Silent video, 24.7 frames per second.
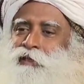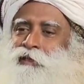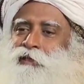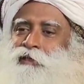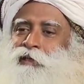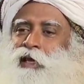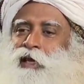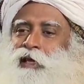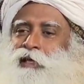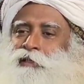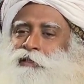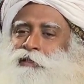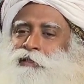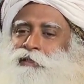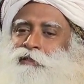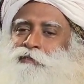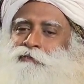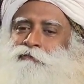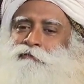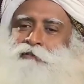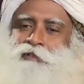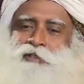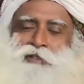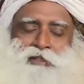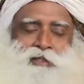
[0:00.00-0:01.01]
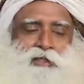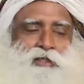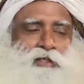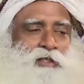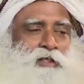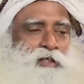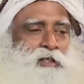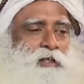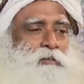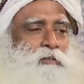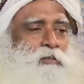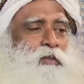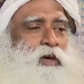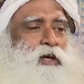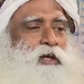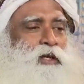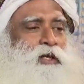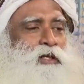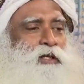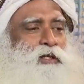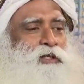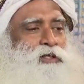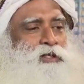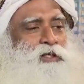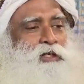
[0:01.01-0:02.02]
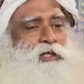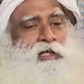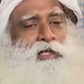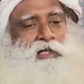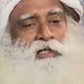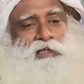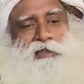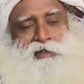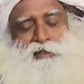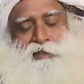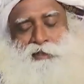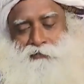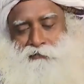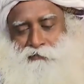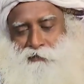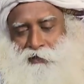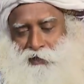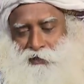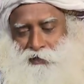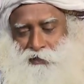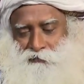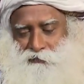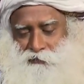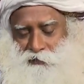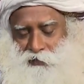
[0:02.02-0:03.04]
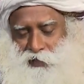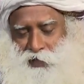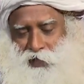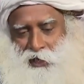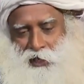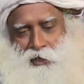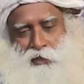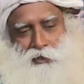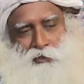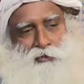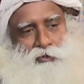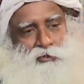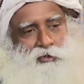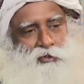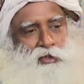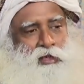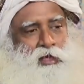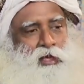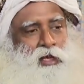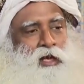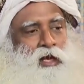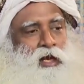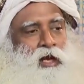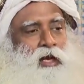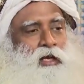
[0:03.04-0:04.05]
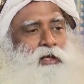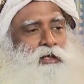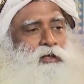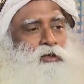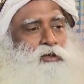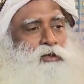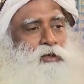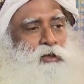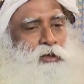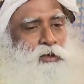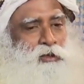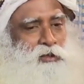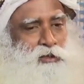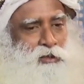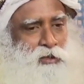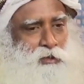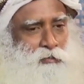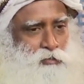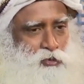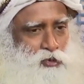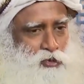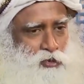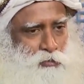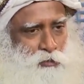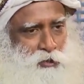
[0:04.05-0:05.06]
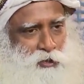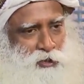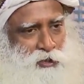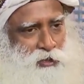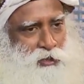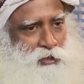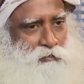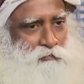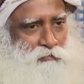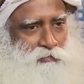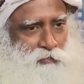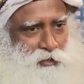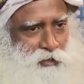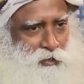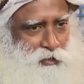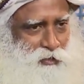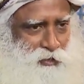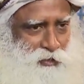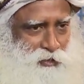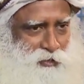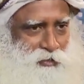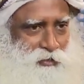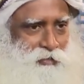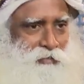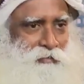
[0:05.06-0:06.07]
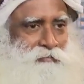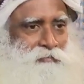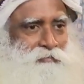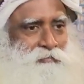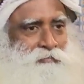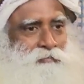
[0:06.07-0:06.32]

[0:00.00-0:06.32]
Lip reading: that first thing in the morning she cleans the front of her house and draws some geometrical figures.